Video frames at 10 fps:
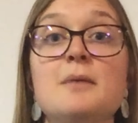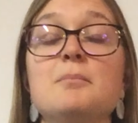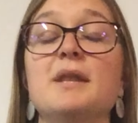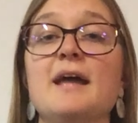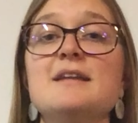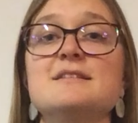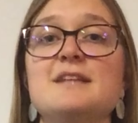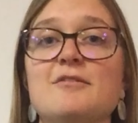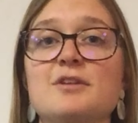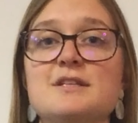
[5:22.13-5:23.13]
But that is
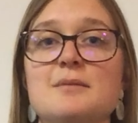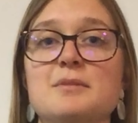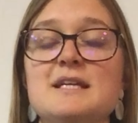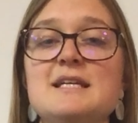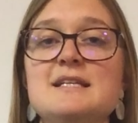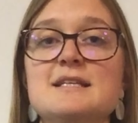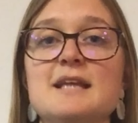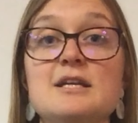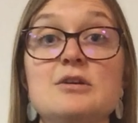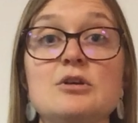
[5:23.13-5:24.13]
definitely something easy
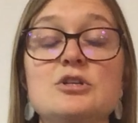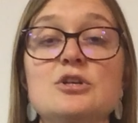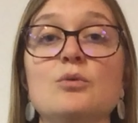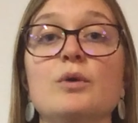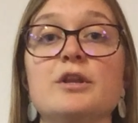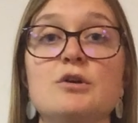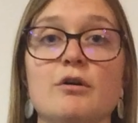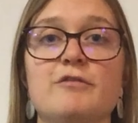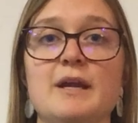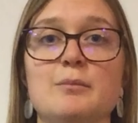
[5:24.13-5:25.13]
that you could do with
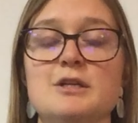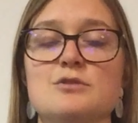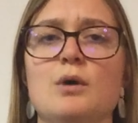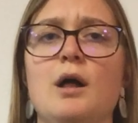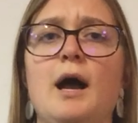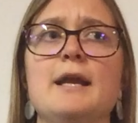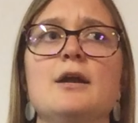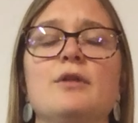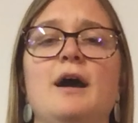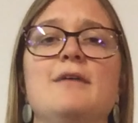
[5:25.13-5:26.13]
your family as well. I
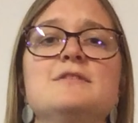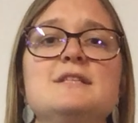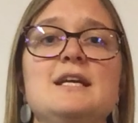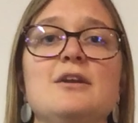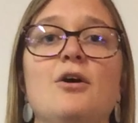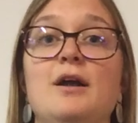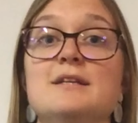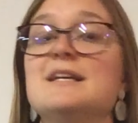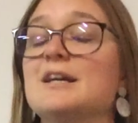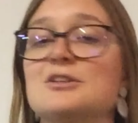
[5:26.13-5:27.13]
know I've seen on
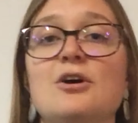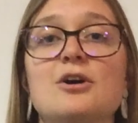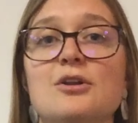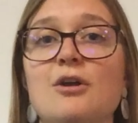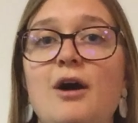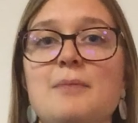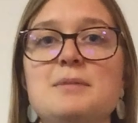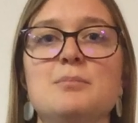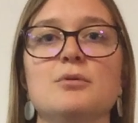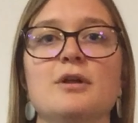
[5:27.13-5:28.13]
TikTok a lot,
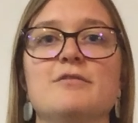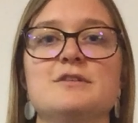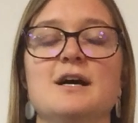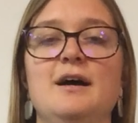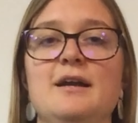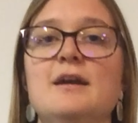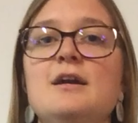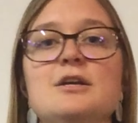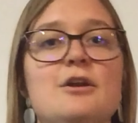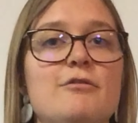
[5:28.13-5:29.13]
people have done,
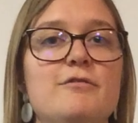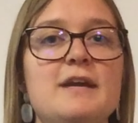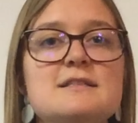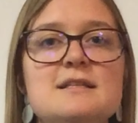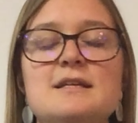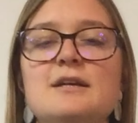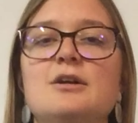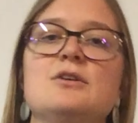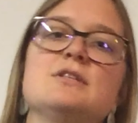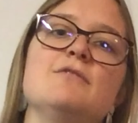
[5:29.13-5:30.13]
you know, fancy
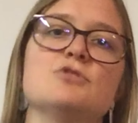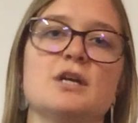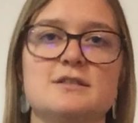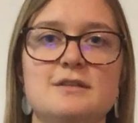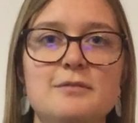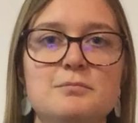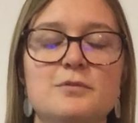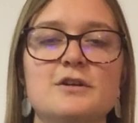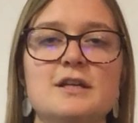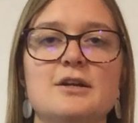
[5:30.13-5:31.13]
dinners, they've dressed up
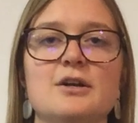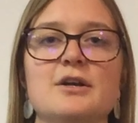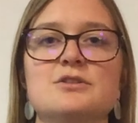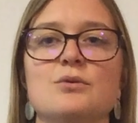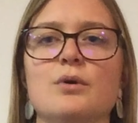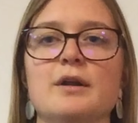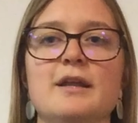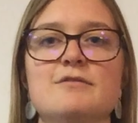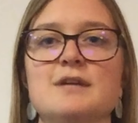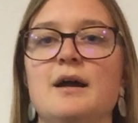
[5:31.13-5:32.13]
for dinners, or
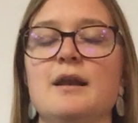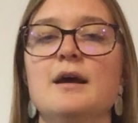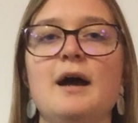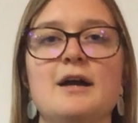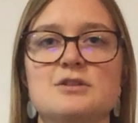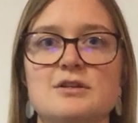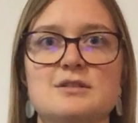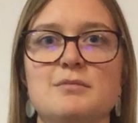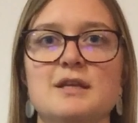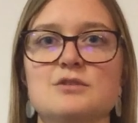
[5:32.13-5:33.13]
they've done, I saw
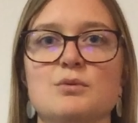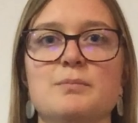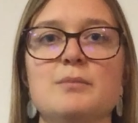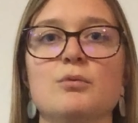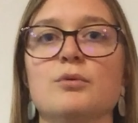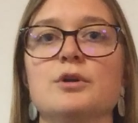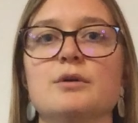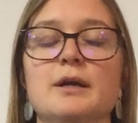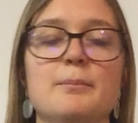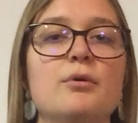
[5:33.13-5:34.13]
some things where people were
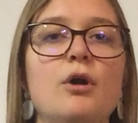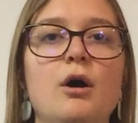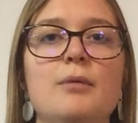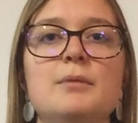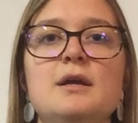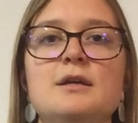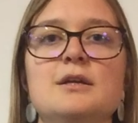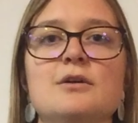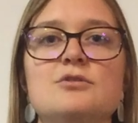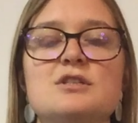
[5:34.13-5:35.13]
doing a prom.
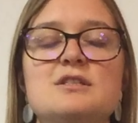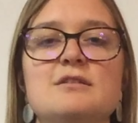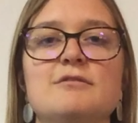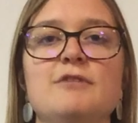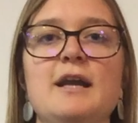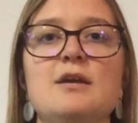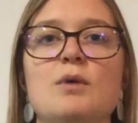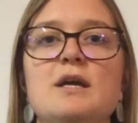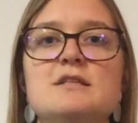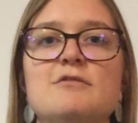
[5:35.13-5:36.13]
You know, just finding
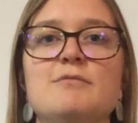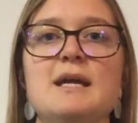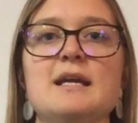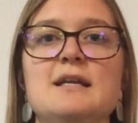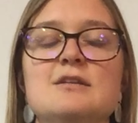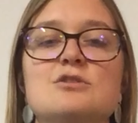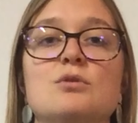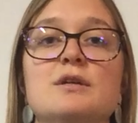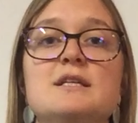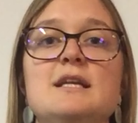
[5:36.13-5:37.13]
ways of making this
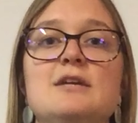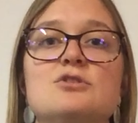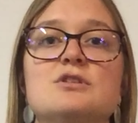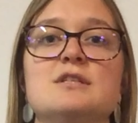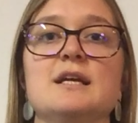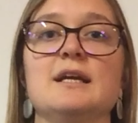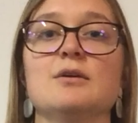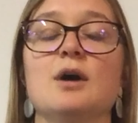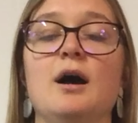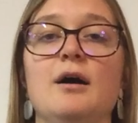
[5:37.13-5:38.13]
quarantine interesting
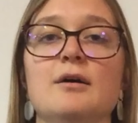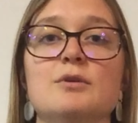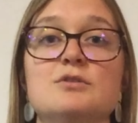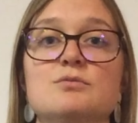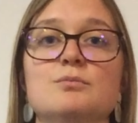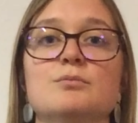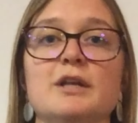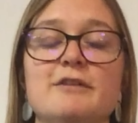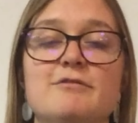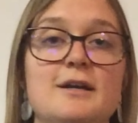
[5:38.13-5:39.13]
uh, is
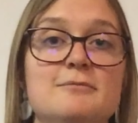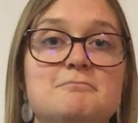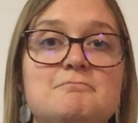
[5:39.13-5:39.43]
really fun.